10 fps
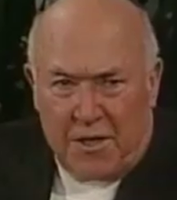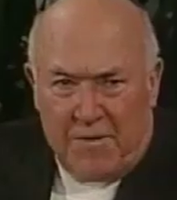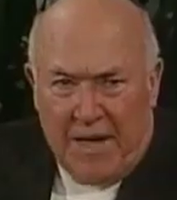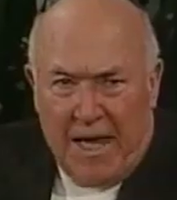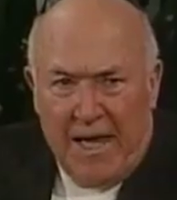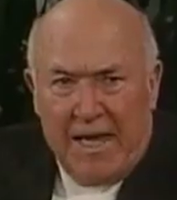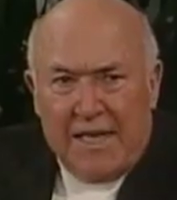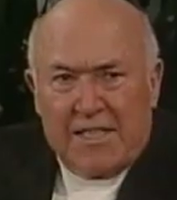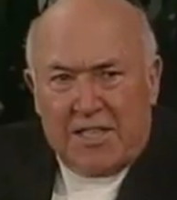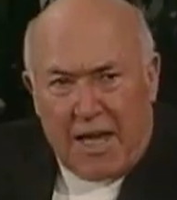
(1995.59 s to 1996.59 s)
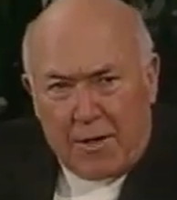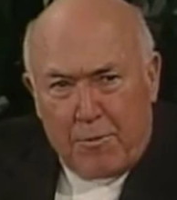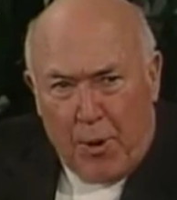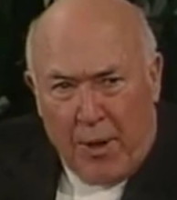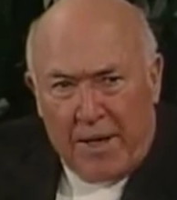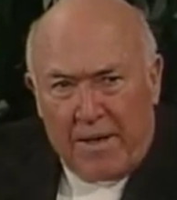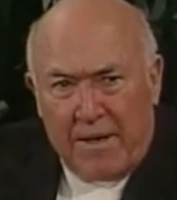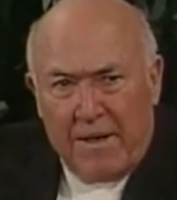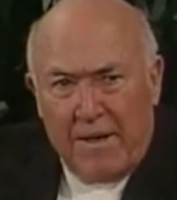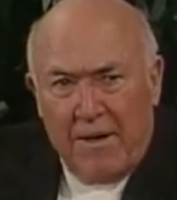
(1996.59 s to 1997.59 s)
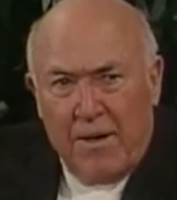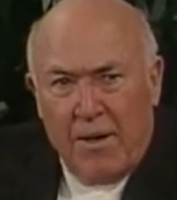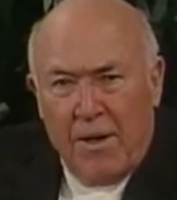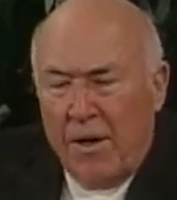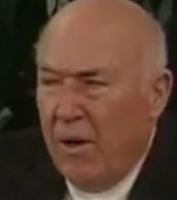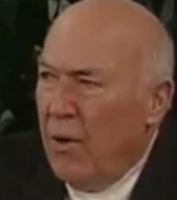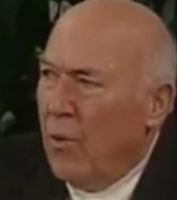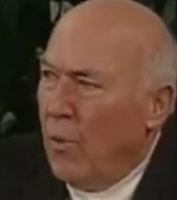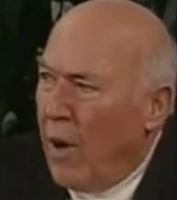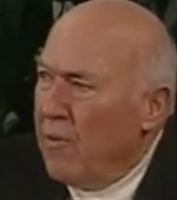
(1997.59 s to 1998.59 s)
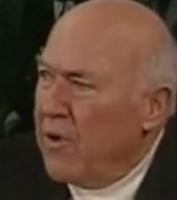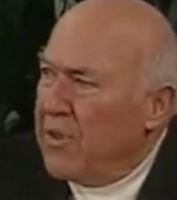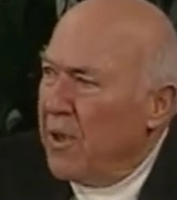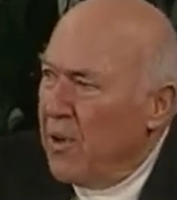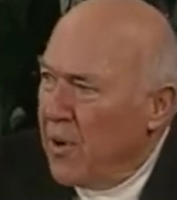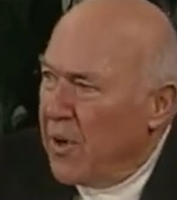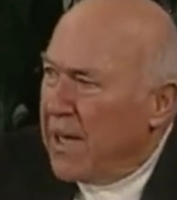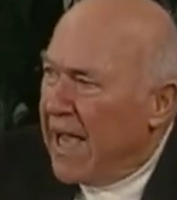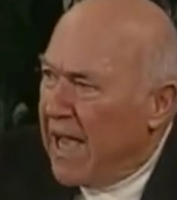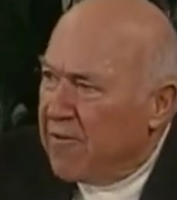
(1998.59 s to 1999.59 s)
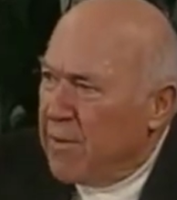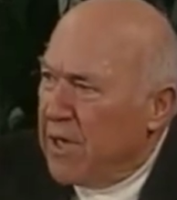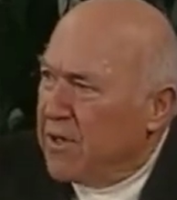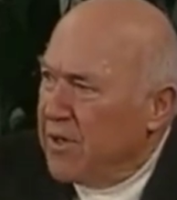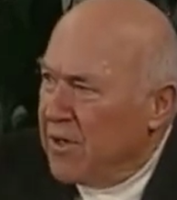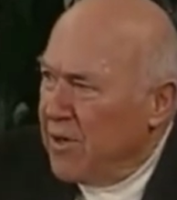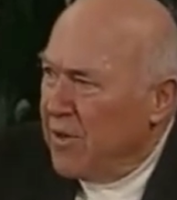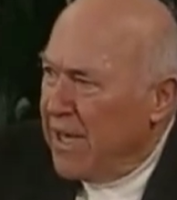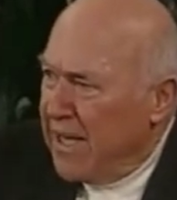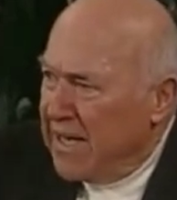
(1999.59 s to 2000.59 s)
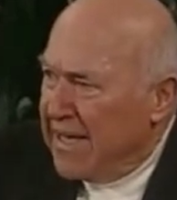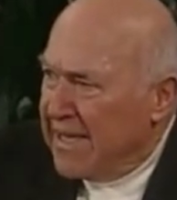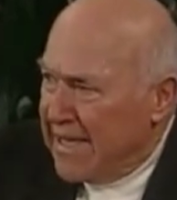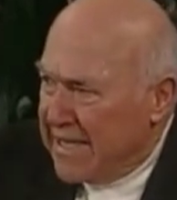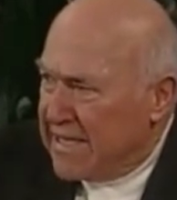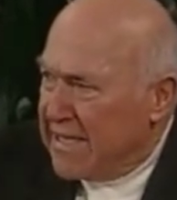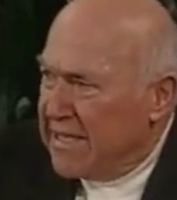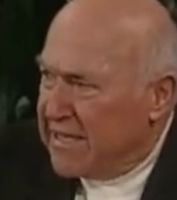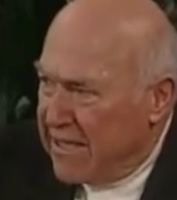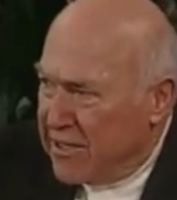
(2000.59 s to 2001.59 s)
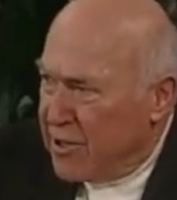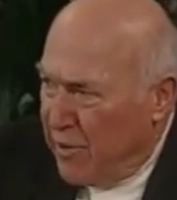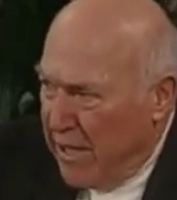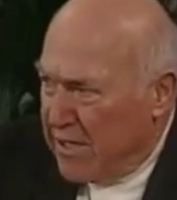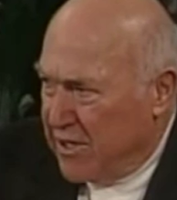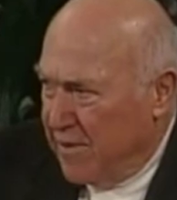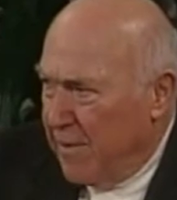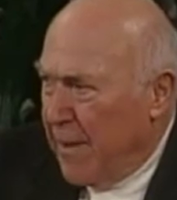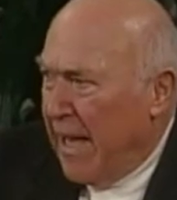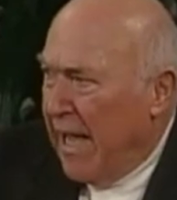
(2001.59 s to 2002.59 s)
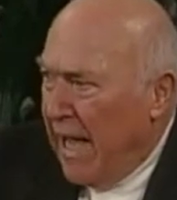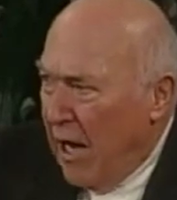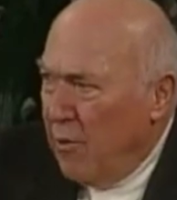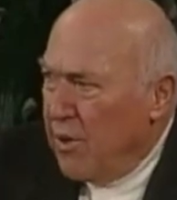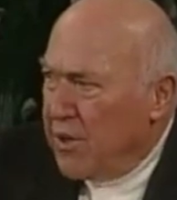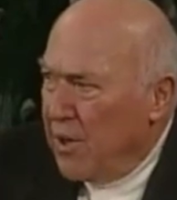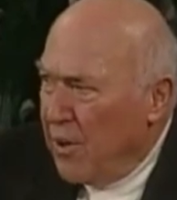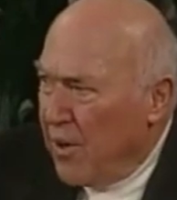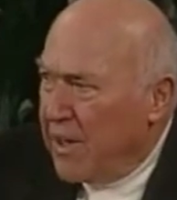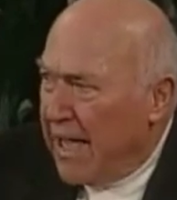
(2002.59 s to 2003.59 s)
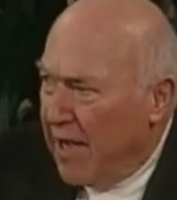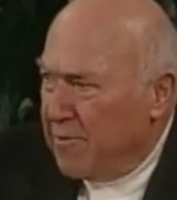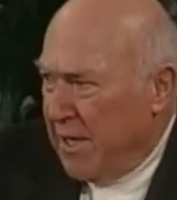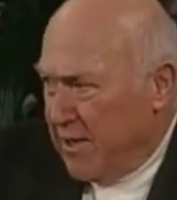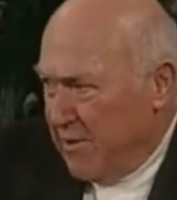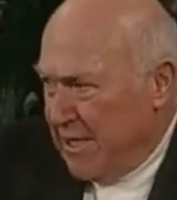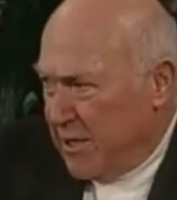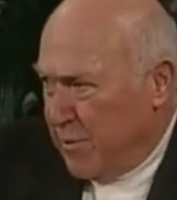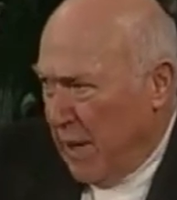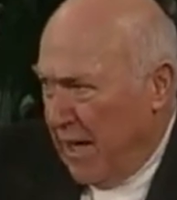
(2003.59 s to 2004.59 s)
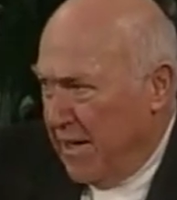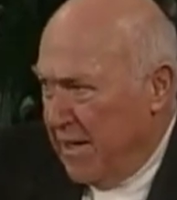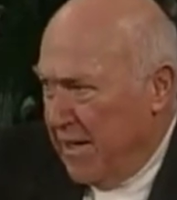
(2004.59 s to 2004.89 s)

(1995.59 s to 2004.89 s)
of a checkpoint. What would the Lord have me to do in this situation? How would the Lord have me to respond?